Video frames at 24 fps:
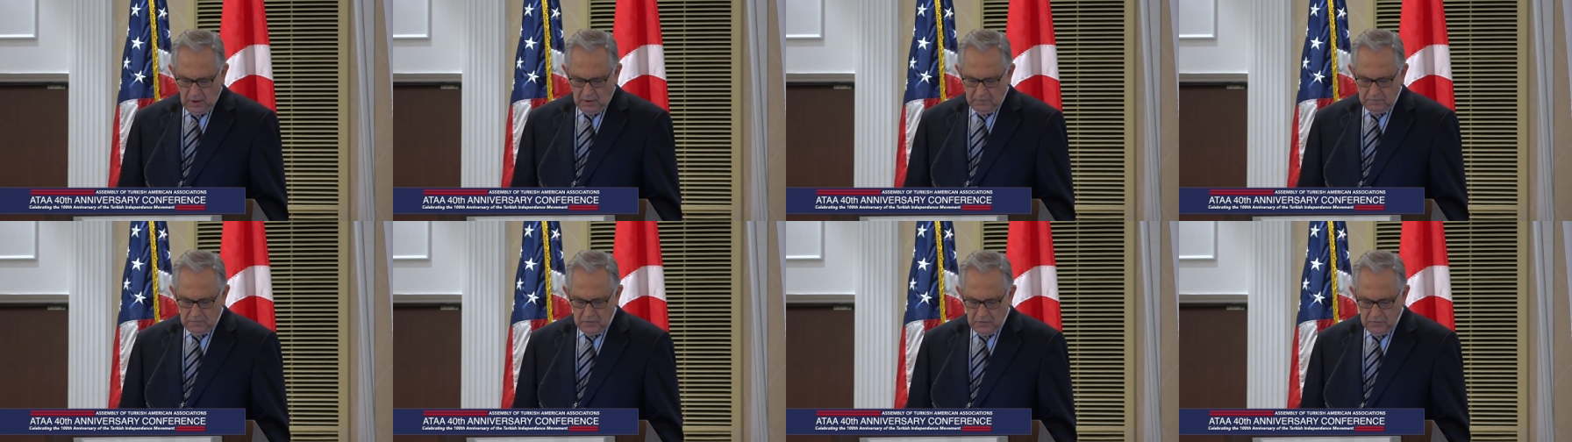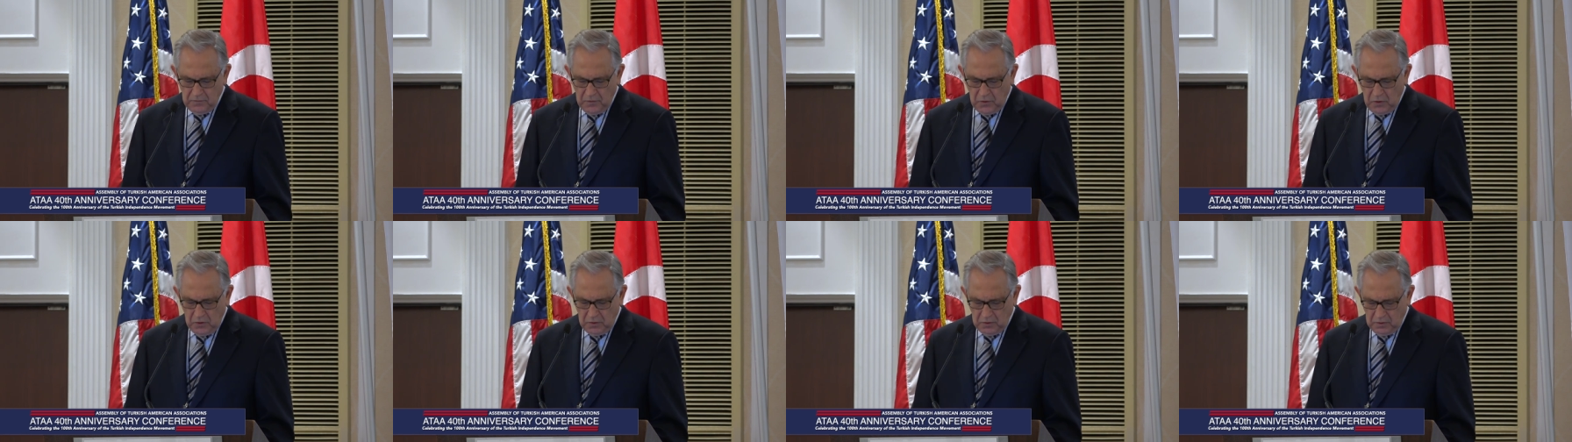We
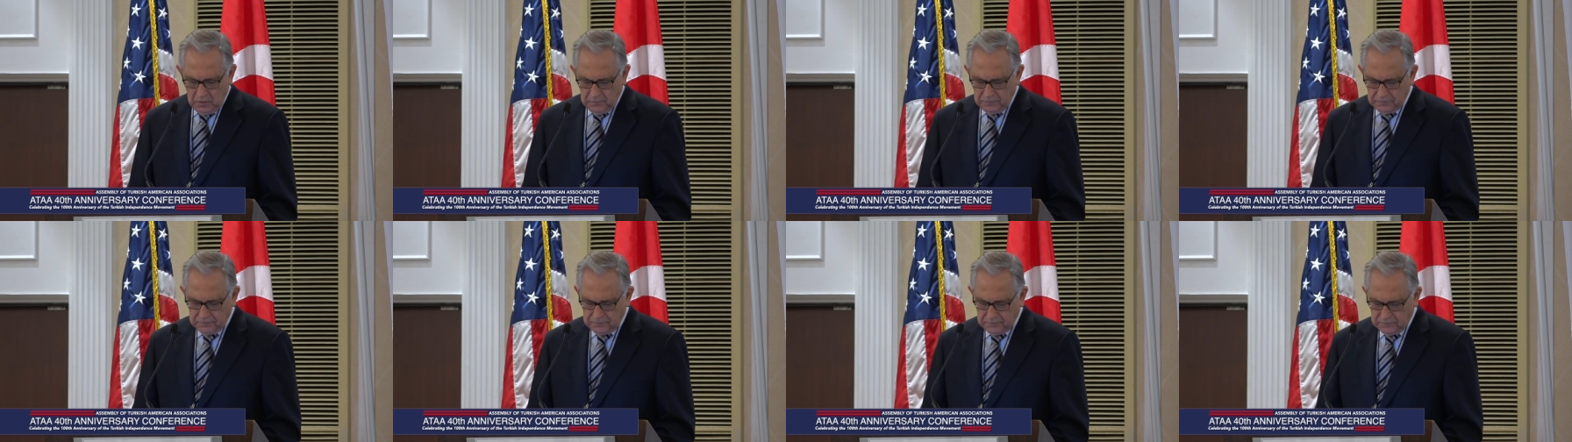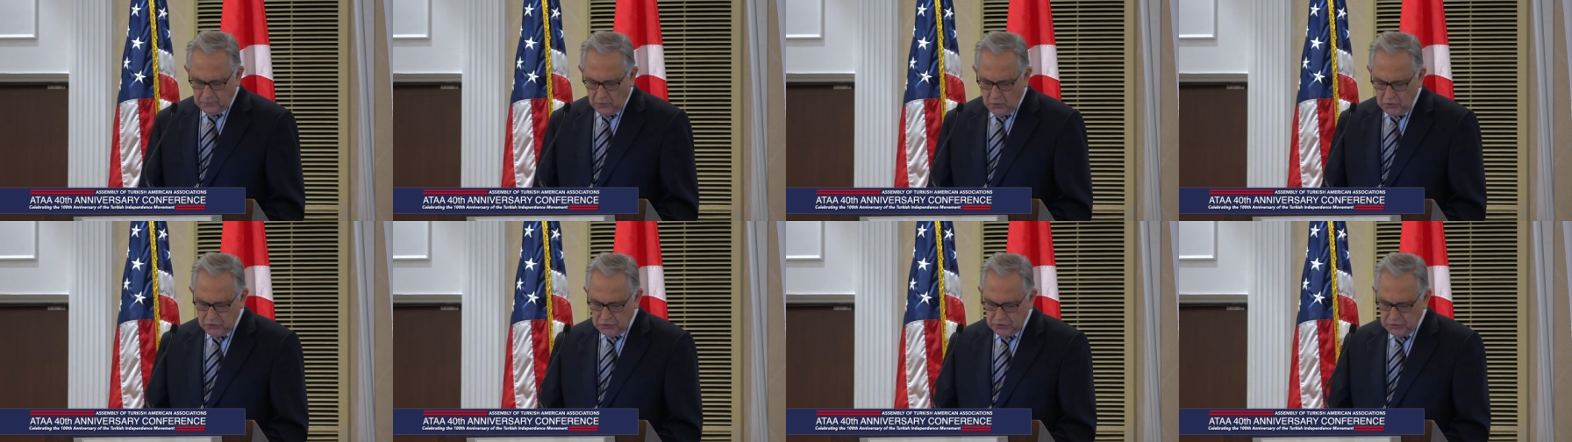were
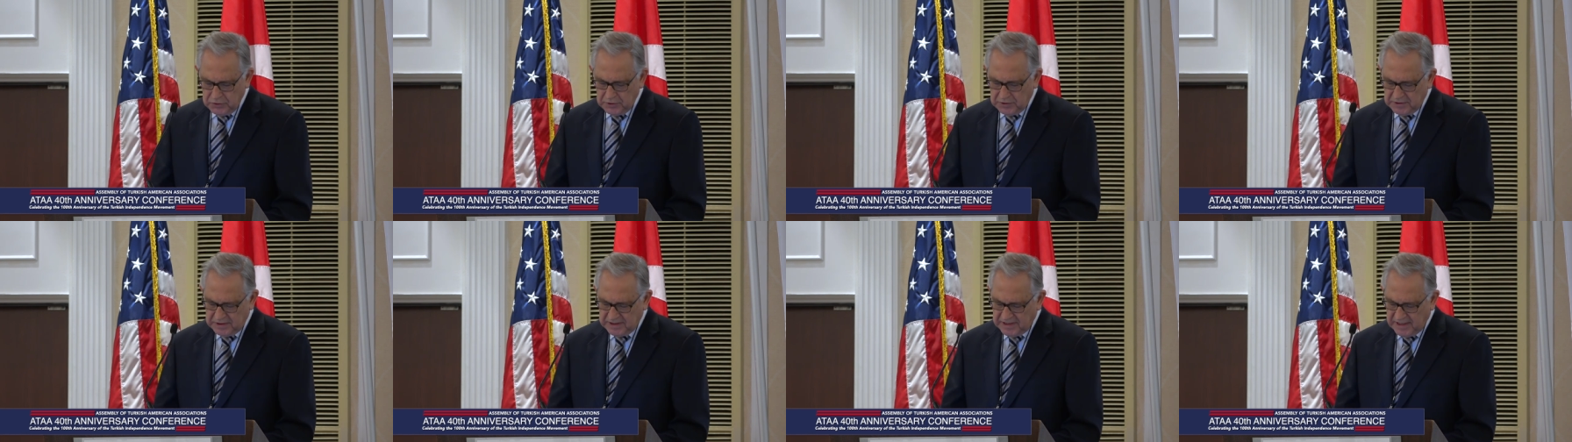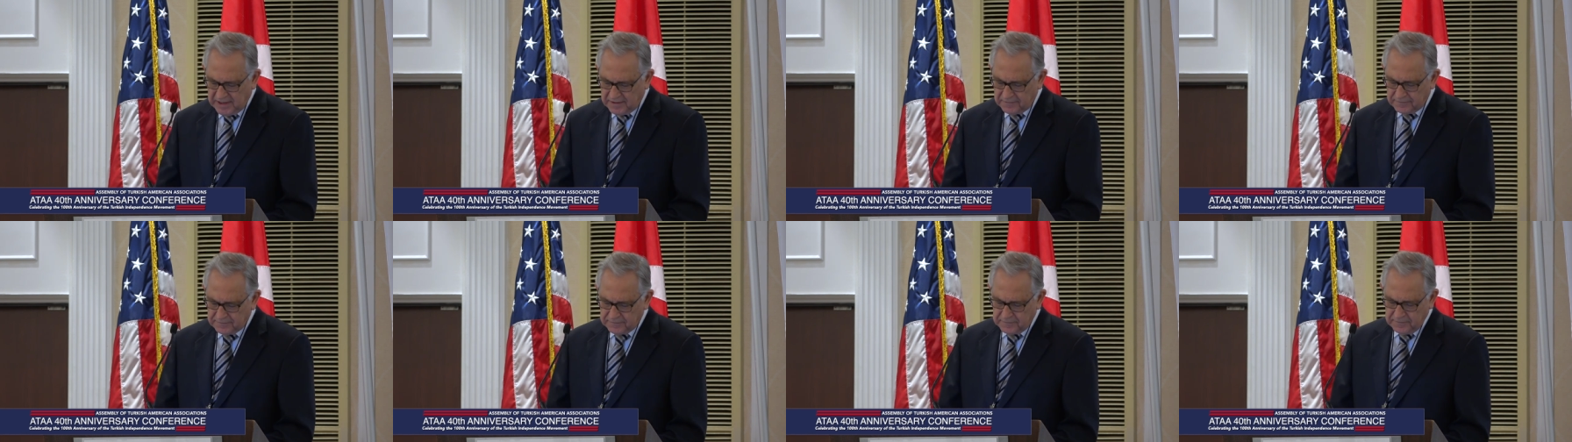fortunate
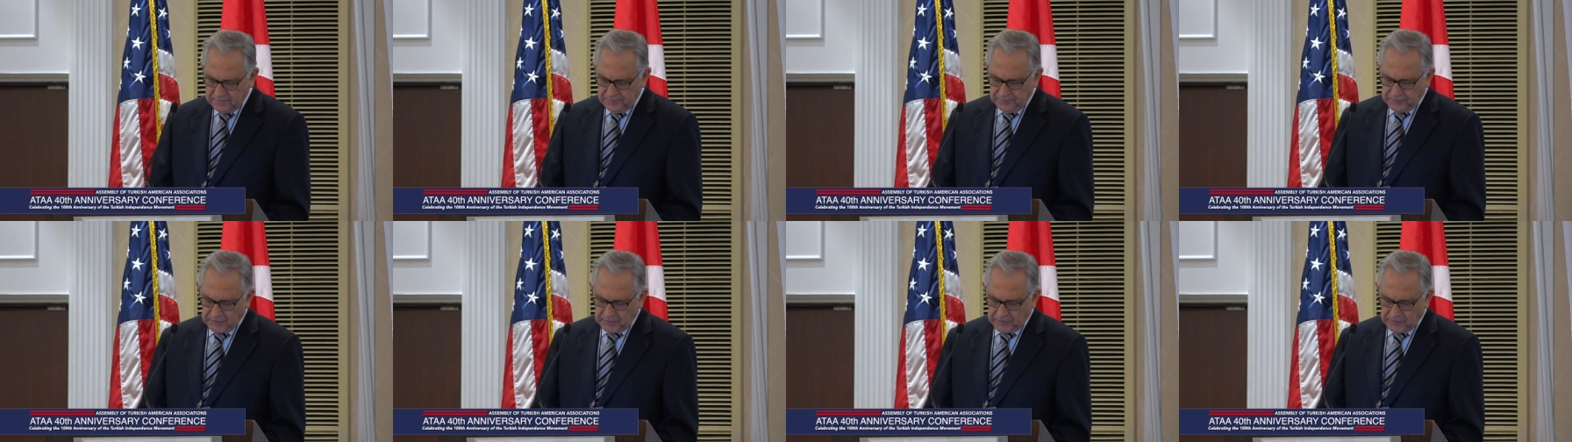enough